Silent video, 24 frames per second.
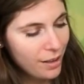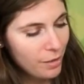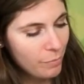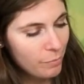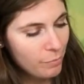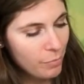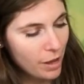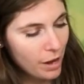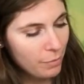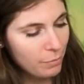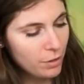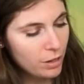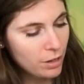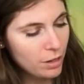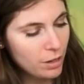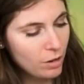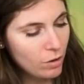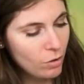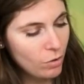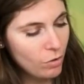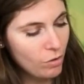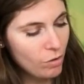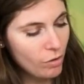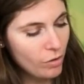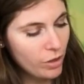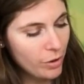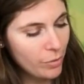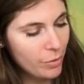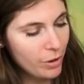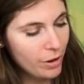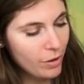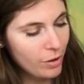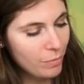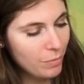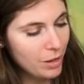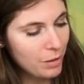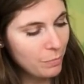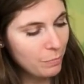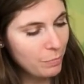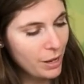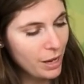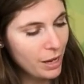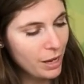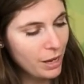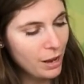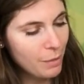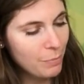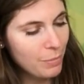But I'm gonna, oh, there we go. I'm gonna
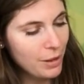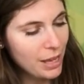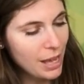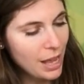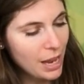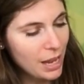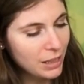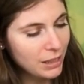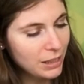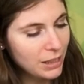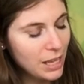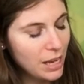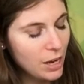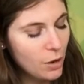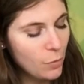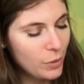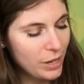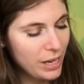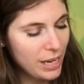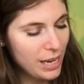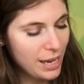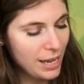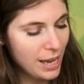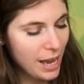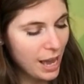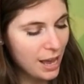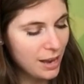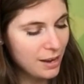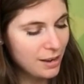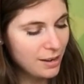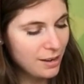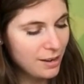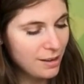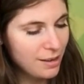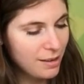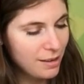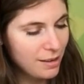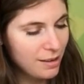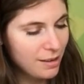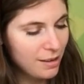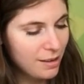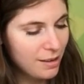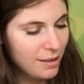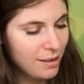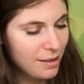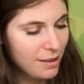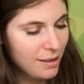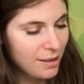pick it up and get it liquidy again.
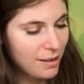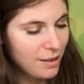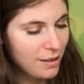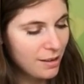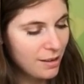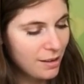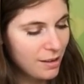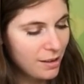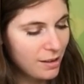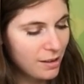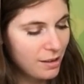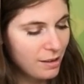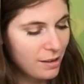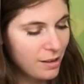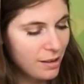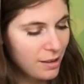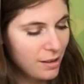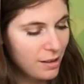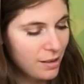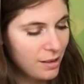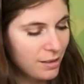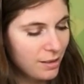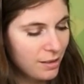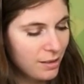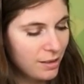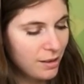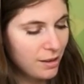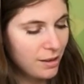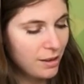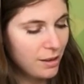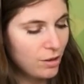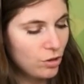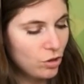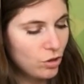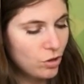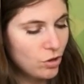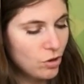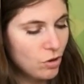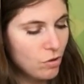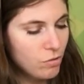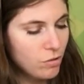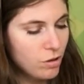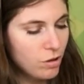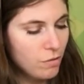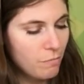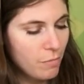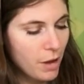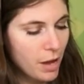And then show
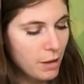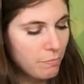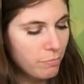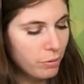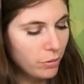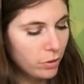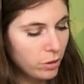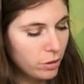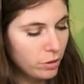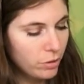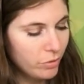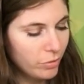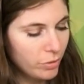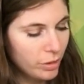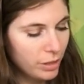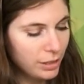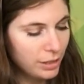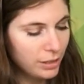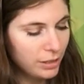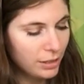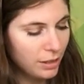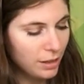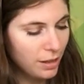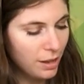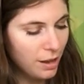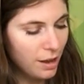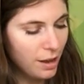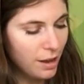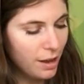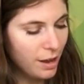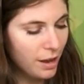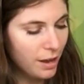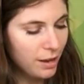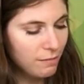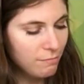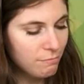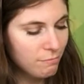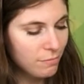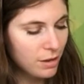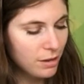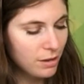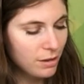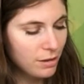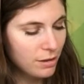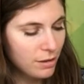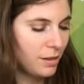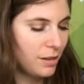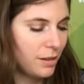you my blue slime.
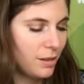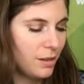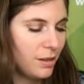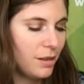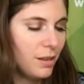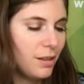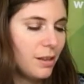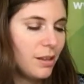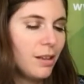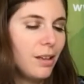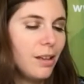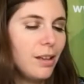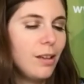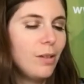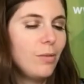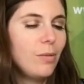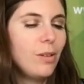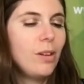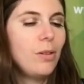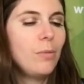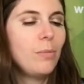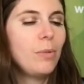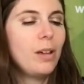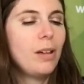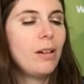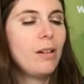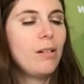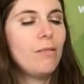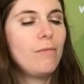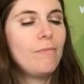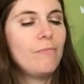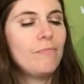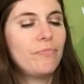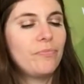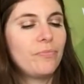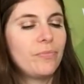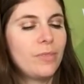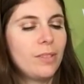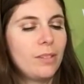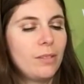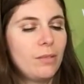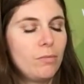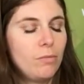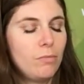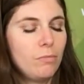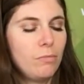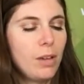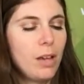Here we go.
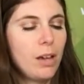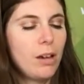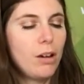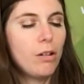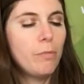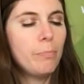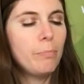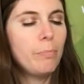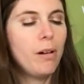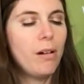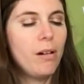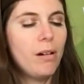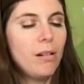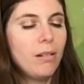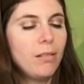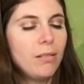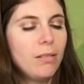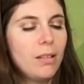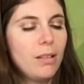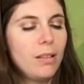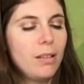Make our ball.